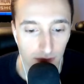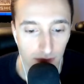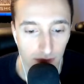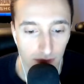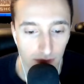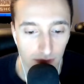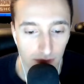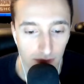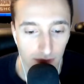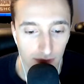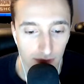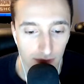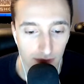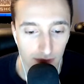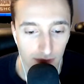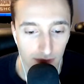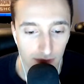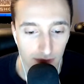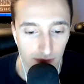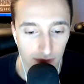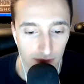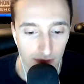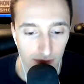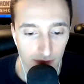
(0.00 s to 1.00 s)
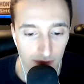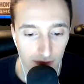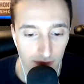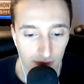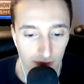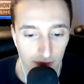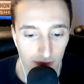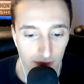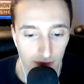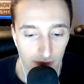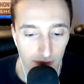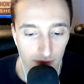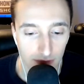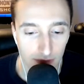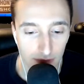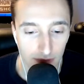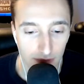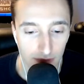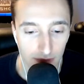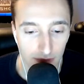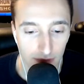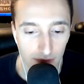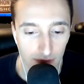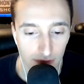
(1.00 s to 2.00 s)

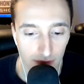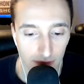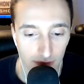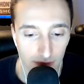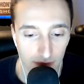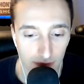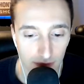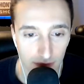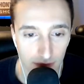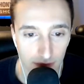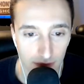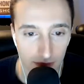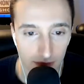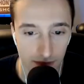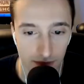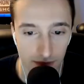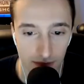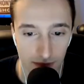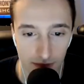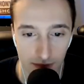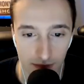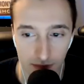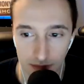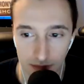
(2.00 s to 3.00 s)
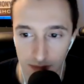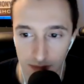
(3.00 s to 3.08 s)
(not speaking)